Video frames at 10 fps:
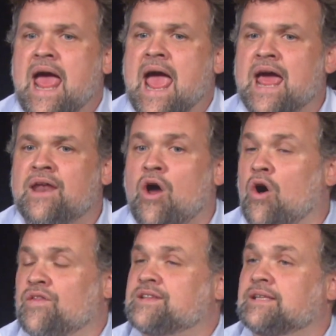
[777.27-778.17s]
and
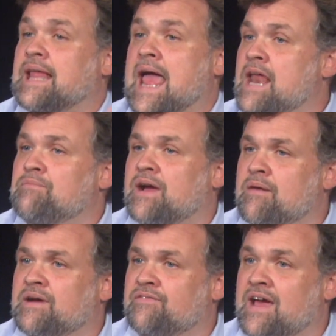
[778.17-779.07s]
all this land
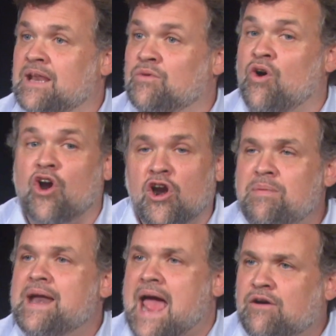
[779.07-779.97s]
becoming available,
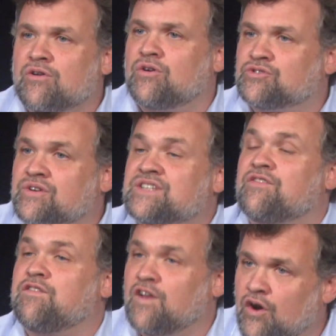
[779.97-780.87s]
urban agriculture is
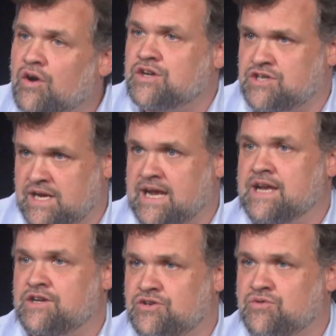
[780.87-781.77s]
flourishing
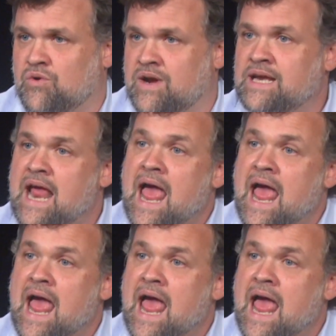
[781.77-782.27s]
in Detroit.